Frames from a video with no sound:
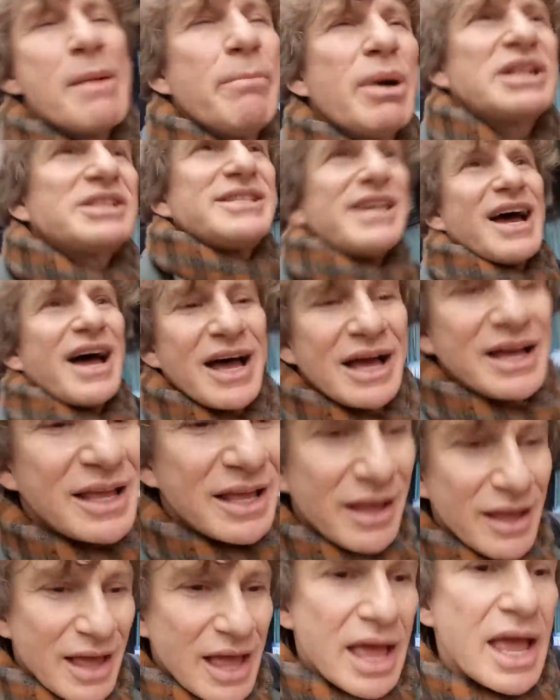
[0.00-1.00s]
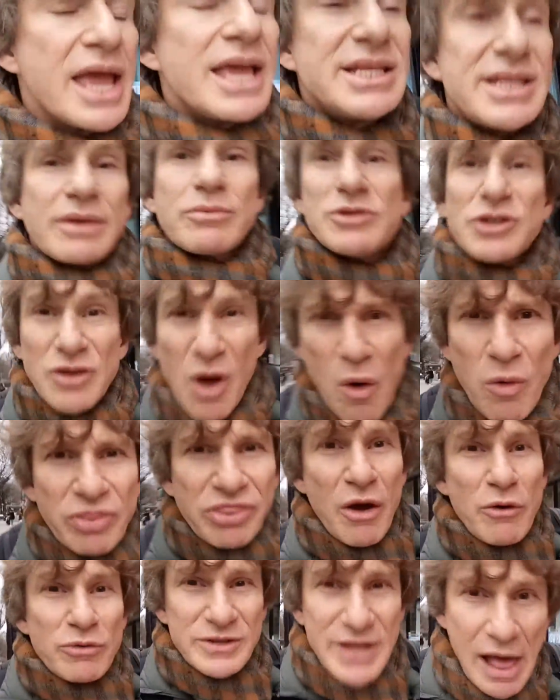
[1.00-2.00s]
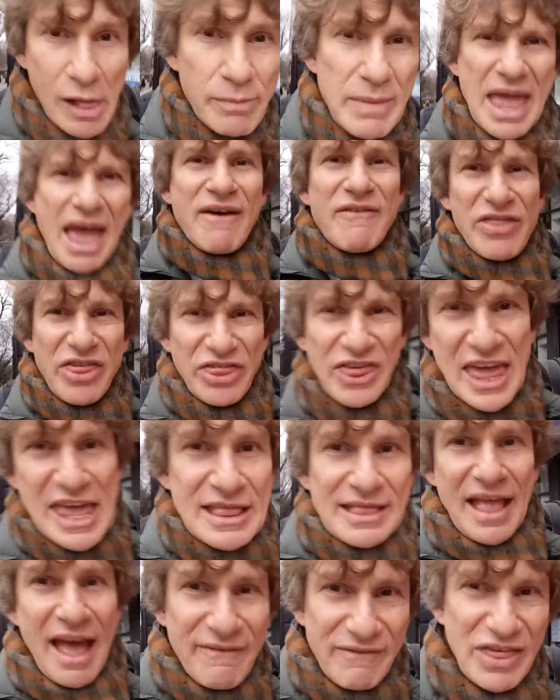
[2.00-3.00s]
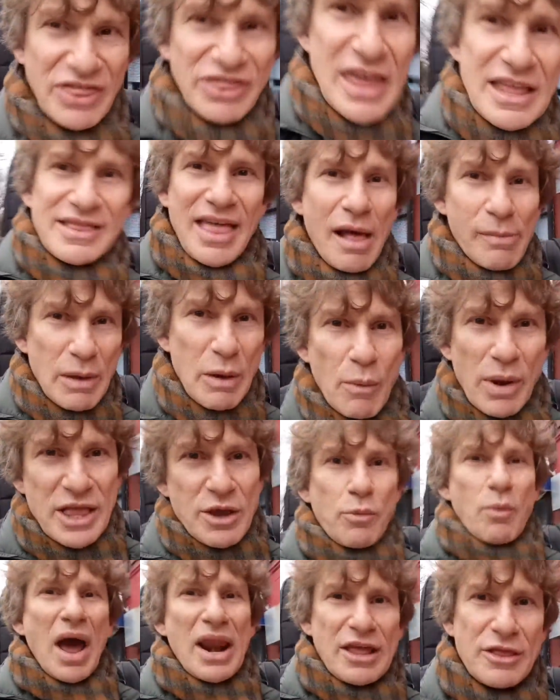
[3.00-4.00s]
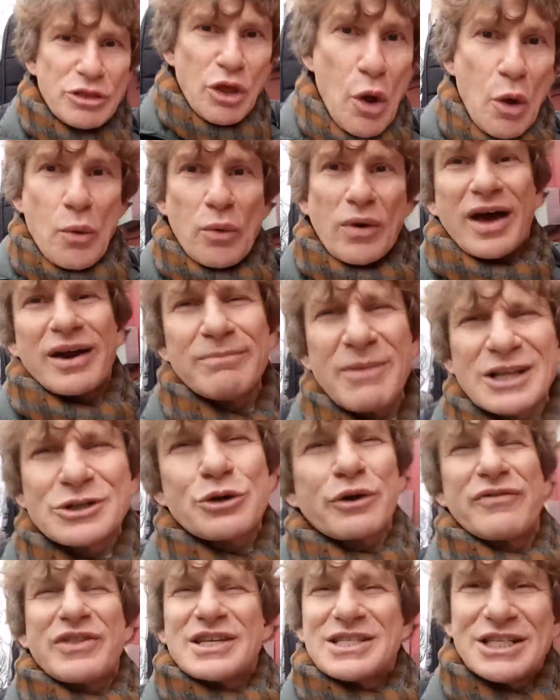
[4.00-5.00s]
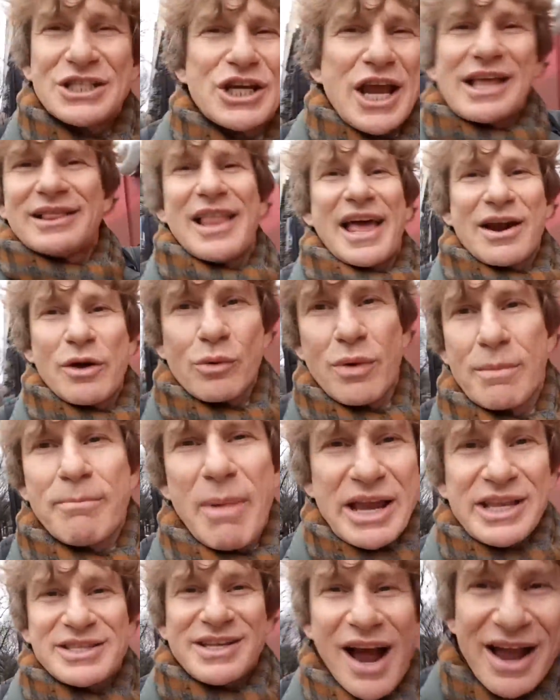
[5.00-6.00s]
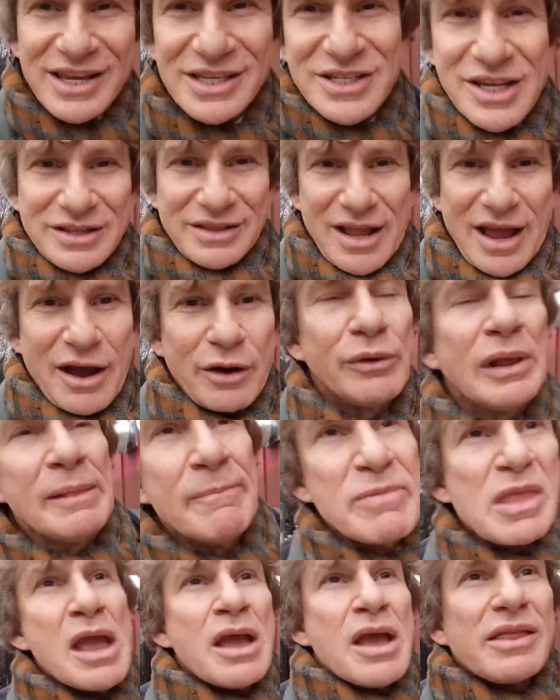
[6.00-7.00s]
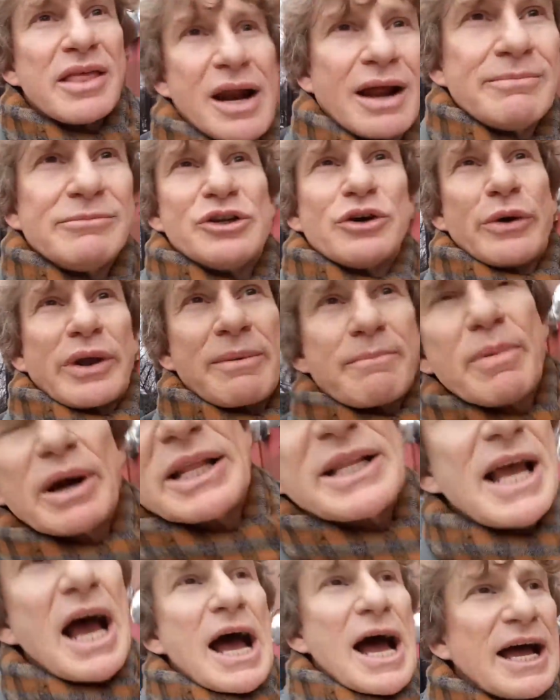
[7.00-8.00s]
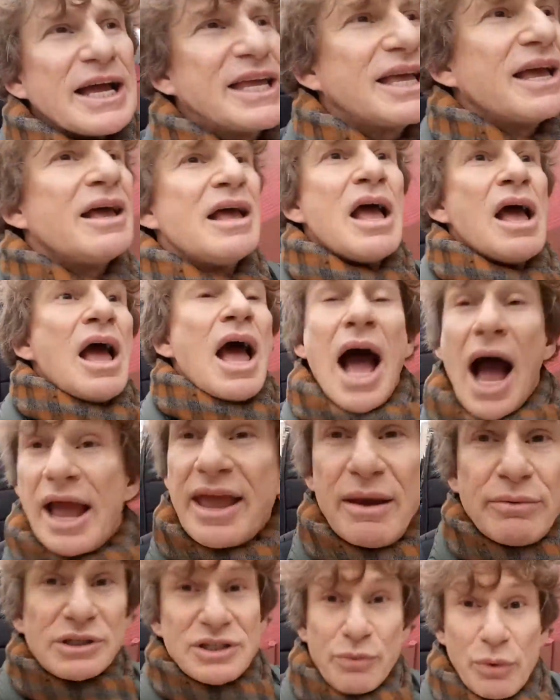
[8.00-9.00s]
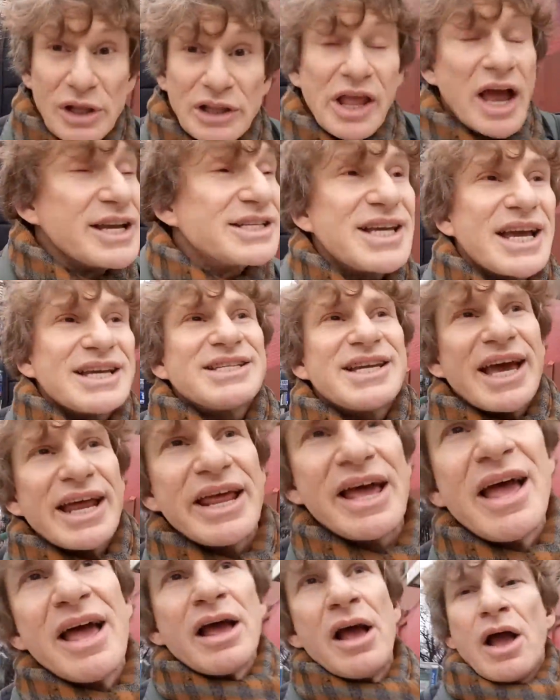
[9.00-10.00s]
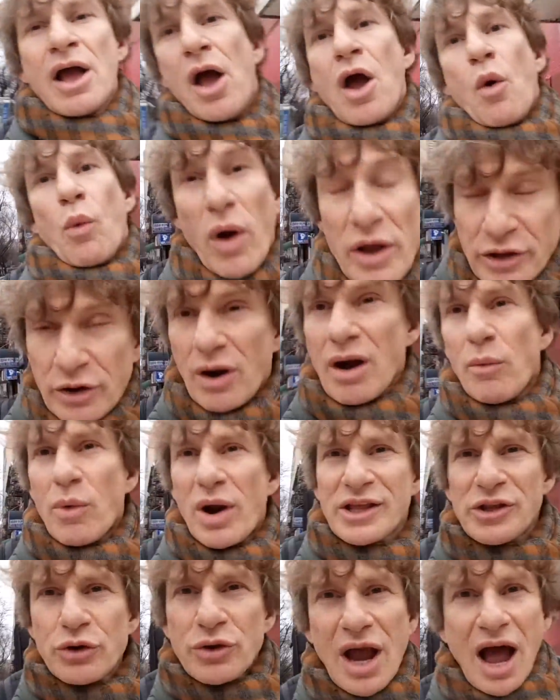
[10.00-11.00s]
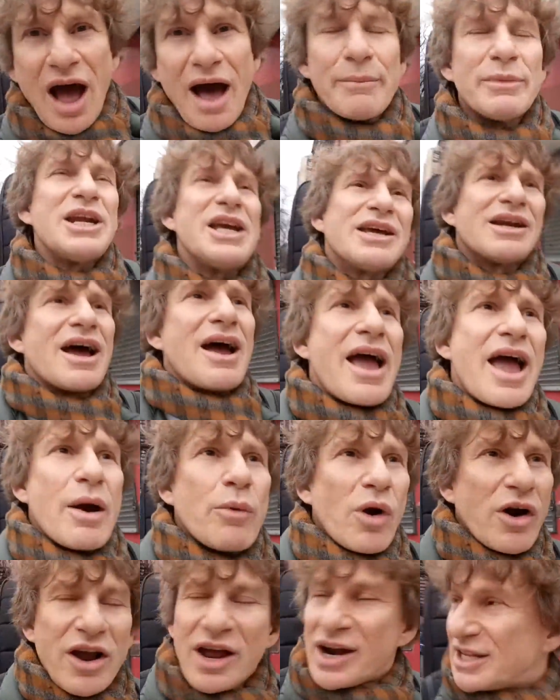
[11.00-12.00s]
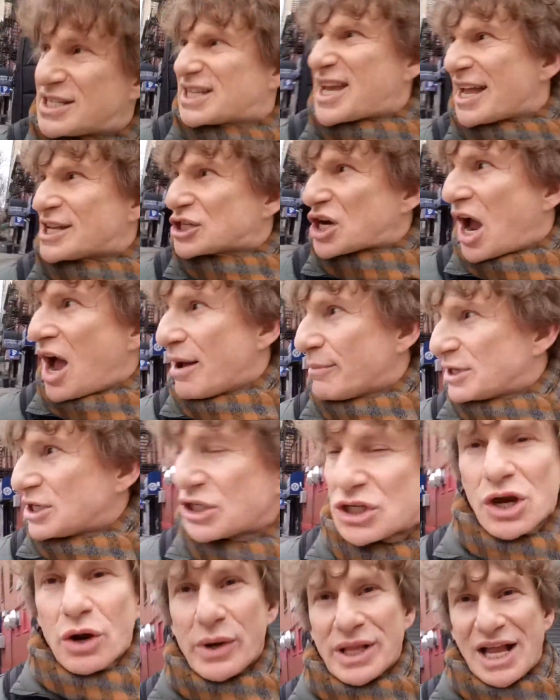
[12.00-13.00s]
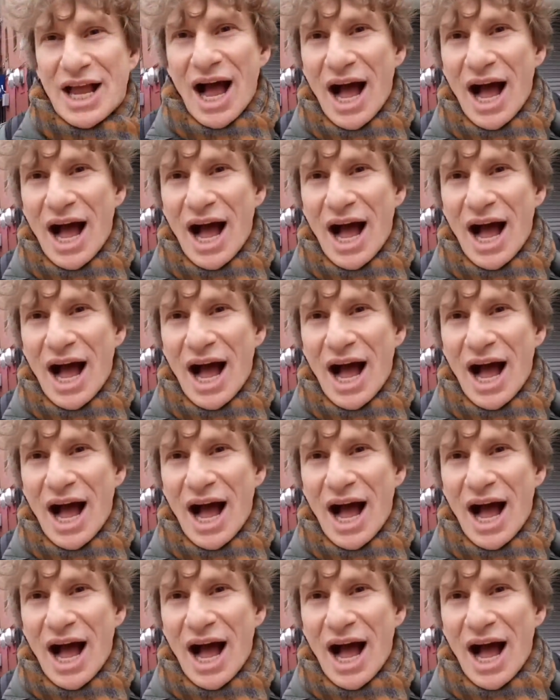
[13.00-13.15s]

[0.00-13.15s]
But he said, so tell me, have a seat, tell me what you want to do. And I'm not sure if this is Jay Leno or Mike Tyson now that I'm doing, but he was real nice. I said, well, you know, I want to do comedy, and I work on a sketch comedy show at